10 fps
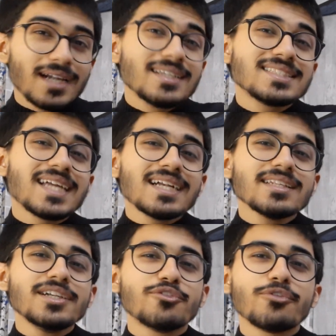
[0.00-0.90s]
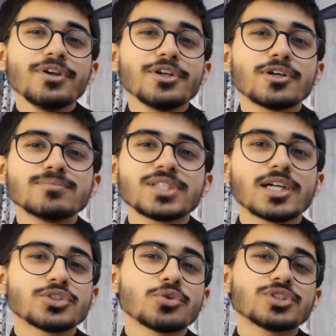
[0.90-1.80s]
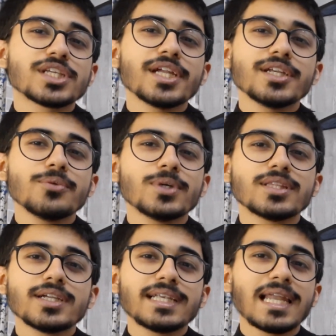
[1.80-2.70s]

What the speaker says: understand the different terms associated with it,